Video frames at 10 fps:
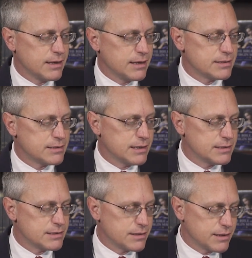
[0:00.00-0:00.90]
It
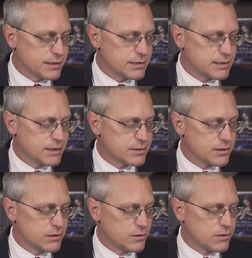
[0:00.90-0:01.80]
says, "Thus says
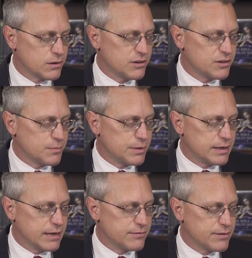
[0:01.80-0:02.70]
the Lord,
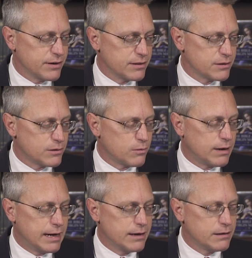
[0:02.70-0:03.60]
but a very little
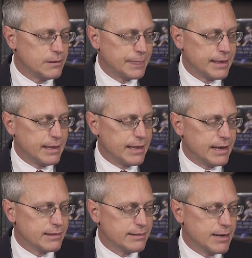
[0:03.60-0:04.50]
while,
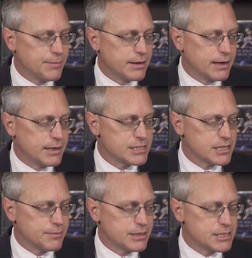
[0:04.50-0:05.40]
and Lebanon
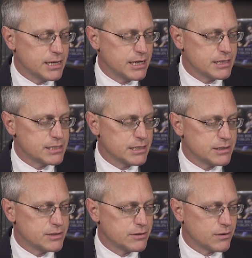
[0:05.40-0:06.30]
shall be changed
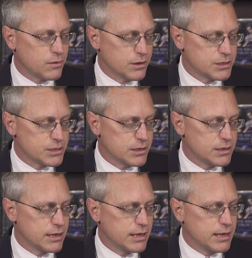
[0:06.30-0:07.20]
into an
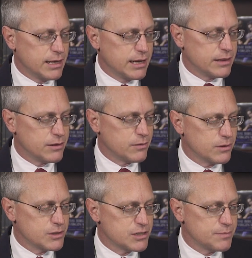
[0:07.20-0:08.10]
orchard, and the
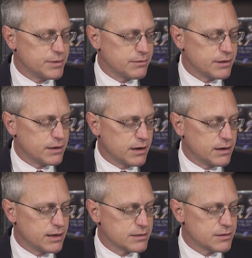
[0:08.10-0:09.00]
orchard be
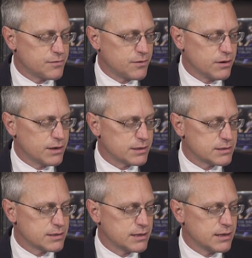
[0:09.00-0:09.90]
regarded as a
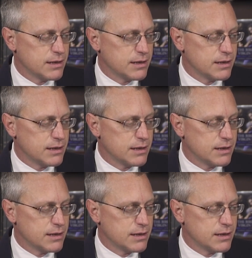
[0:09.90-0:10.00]
forest.